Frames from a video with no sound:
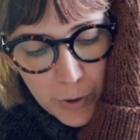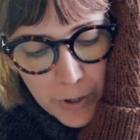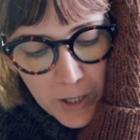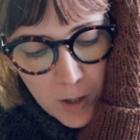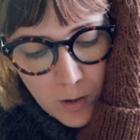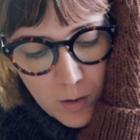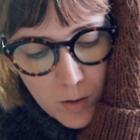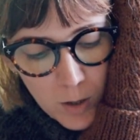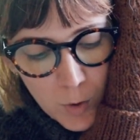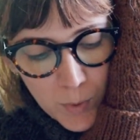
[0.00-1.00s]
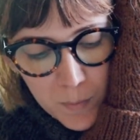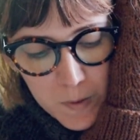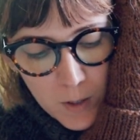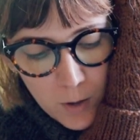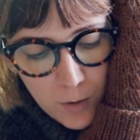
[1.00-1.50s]
Burgin. I hope I'm
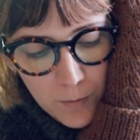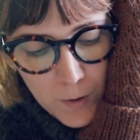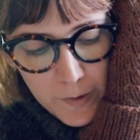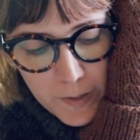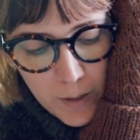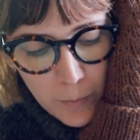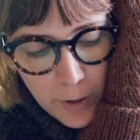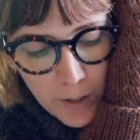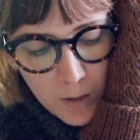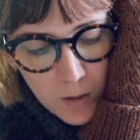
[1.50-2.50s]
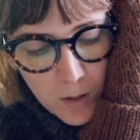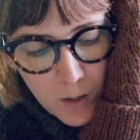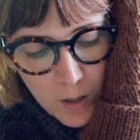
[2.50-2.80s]
saying her first name right.